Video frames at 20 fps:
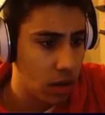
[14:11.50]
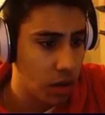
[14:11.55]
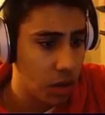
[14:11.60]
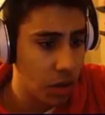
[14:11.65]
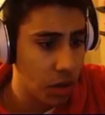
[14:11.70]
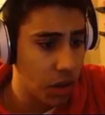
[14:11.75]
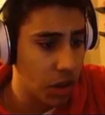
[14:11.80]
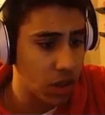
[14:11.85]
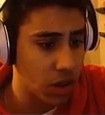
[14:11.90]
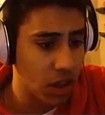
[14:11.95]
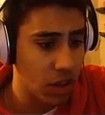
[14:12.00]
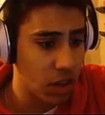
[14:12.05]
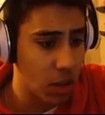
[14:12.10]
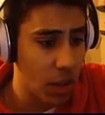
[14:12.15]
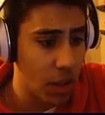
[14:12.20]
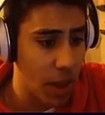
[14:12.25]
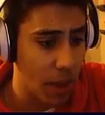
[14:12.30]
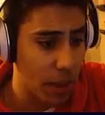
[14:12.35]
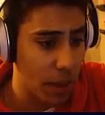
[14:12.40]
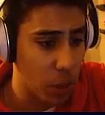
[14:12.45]
She went outside
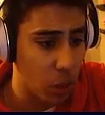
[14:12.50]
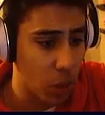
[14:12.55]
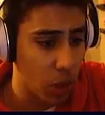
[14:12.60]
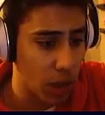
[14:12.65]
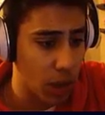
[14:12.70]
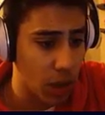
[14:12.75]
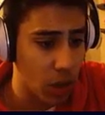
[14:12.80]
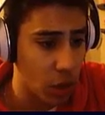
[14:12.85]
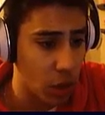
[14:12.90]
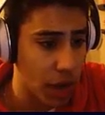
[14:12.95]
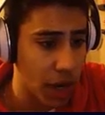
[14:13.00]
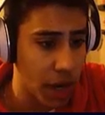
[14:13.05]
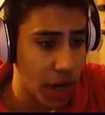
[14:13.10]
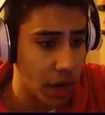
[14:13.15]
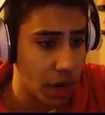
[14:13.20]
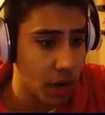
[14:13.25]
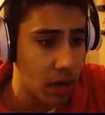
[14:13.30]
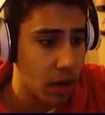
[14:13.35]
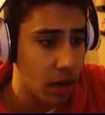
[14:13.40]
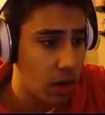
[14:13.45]
the map. It worked. I don't
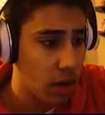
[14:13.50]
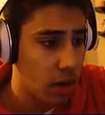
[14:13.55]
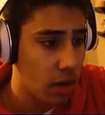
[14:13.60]
care.